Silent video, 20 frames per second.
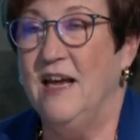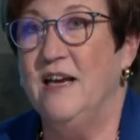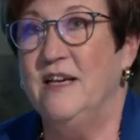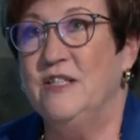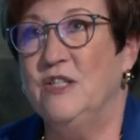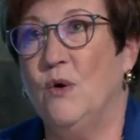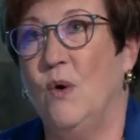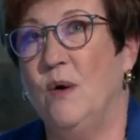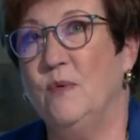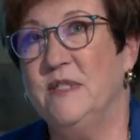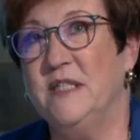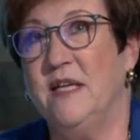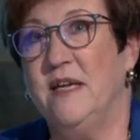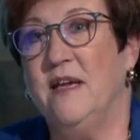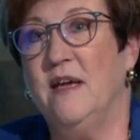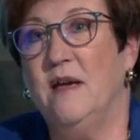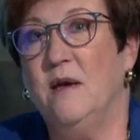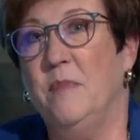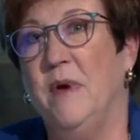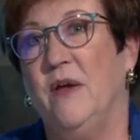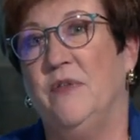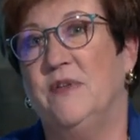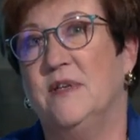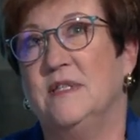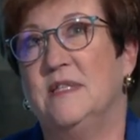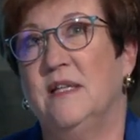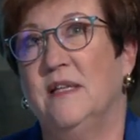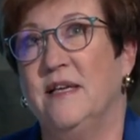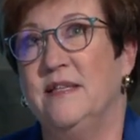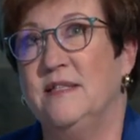So I was thinking about
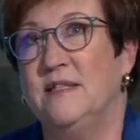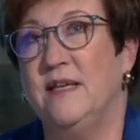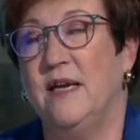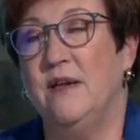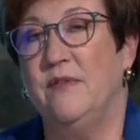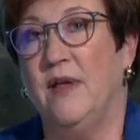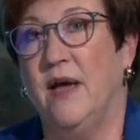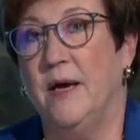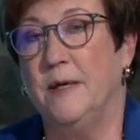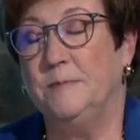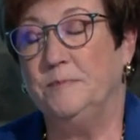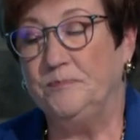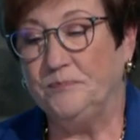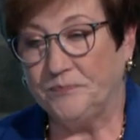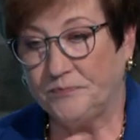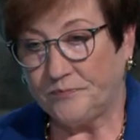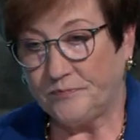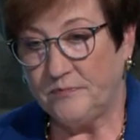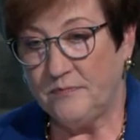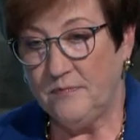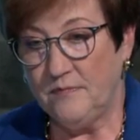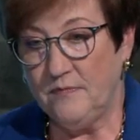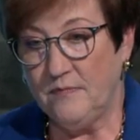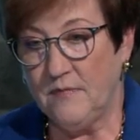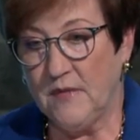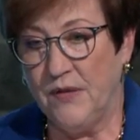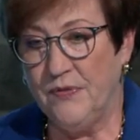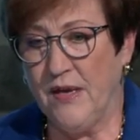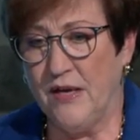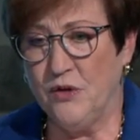this. Let's say that
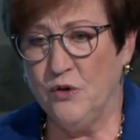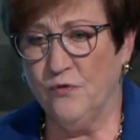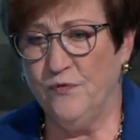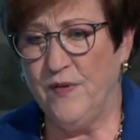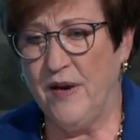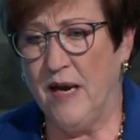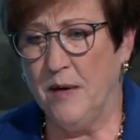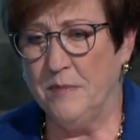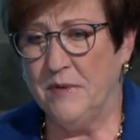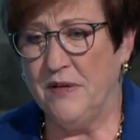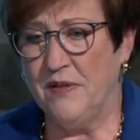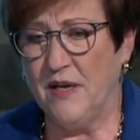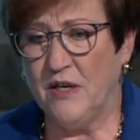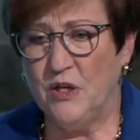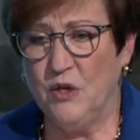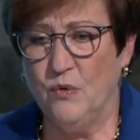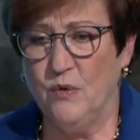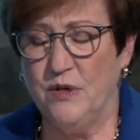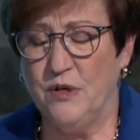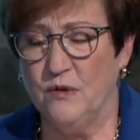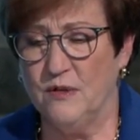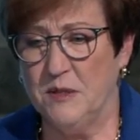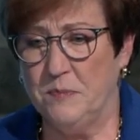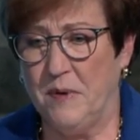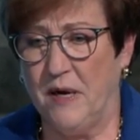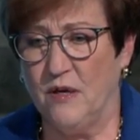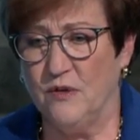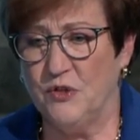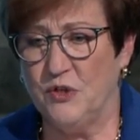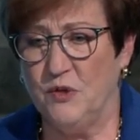your family, that you and your
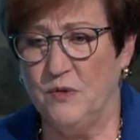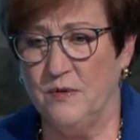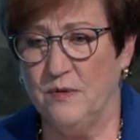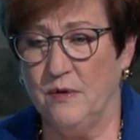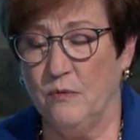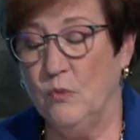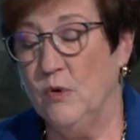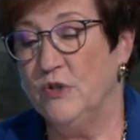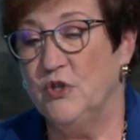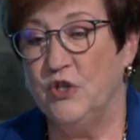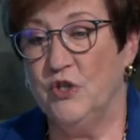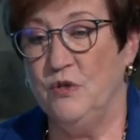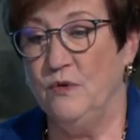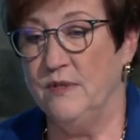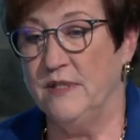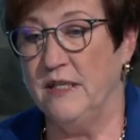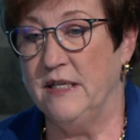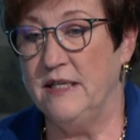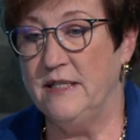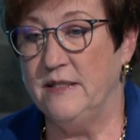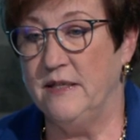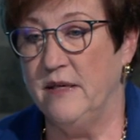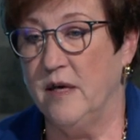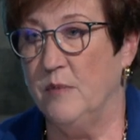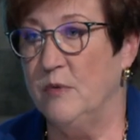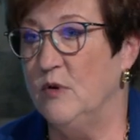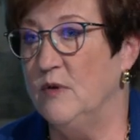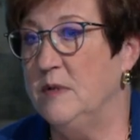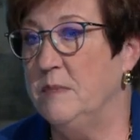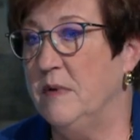spouse, we'll just use an easy
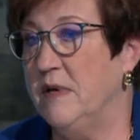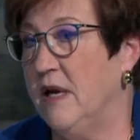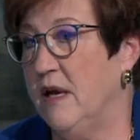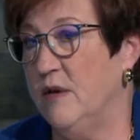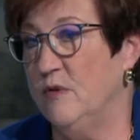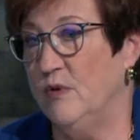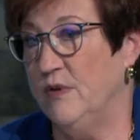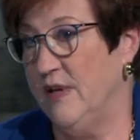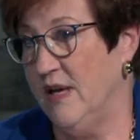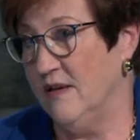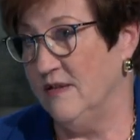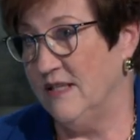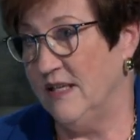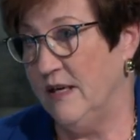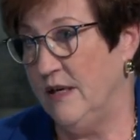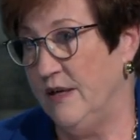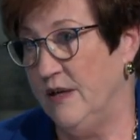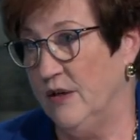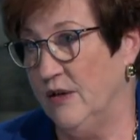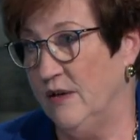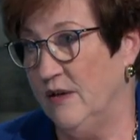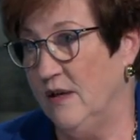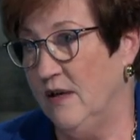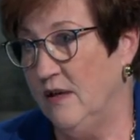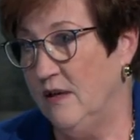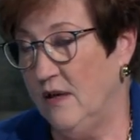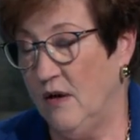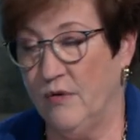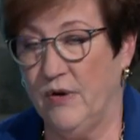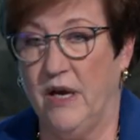number, you spend $100,000 a
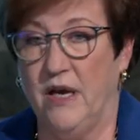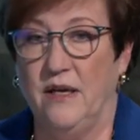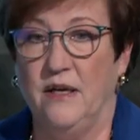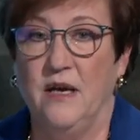year, okay?